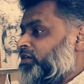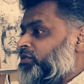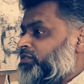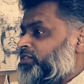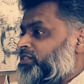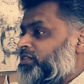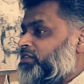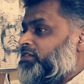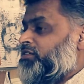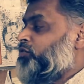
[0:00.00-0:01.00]
yes, I was. She
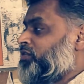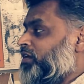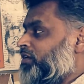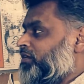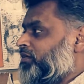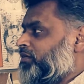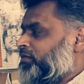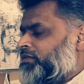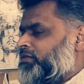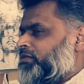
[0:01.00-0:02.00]
said, so was I.
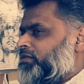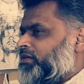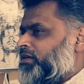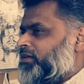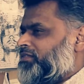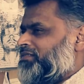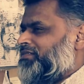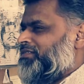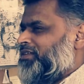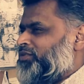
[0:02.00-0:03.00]
I
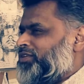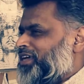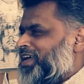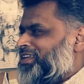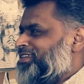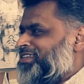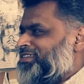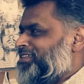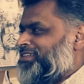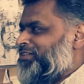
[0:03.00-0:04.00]
said, there weren't any
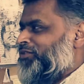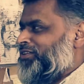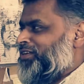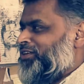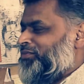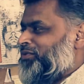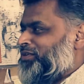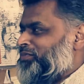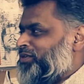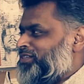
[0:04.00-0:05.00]
sisters in
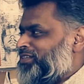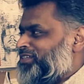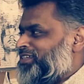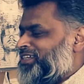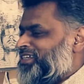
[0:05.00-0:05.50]
Guantanamo as prisoners.